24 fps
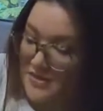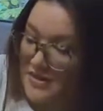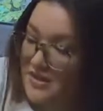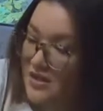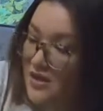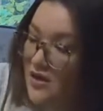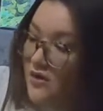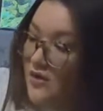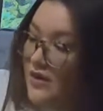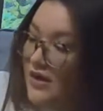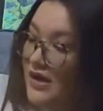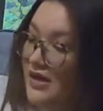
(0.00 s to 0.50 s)

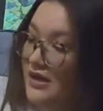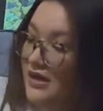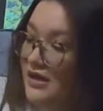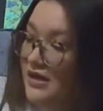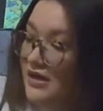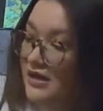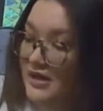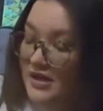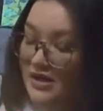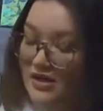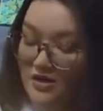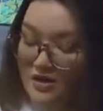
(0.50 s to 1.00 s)
So in
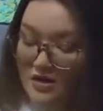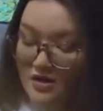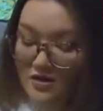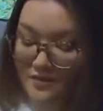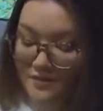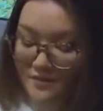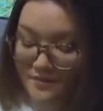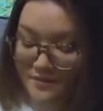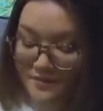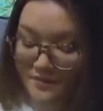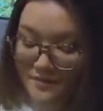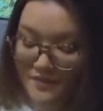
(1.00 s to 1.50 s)

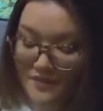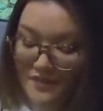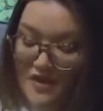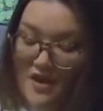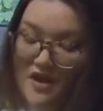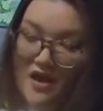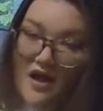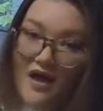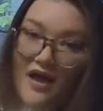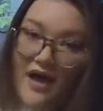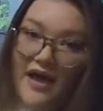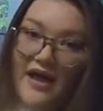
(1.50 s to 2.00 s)
here
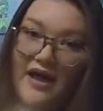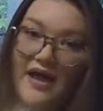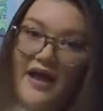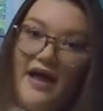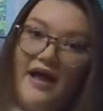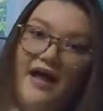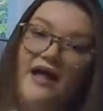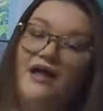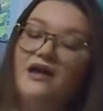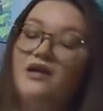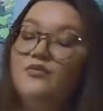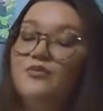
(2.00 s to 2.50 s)
I
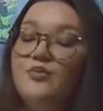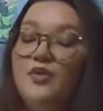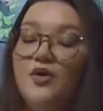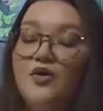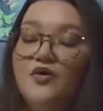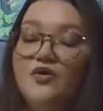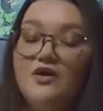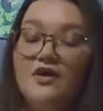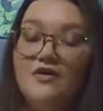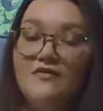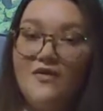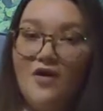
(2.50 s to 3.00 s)
had
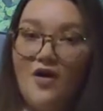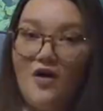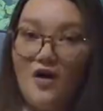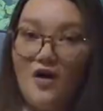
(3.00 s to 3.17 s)
both of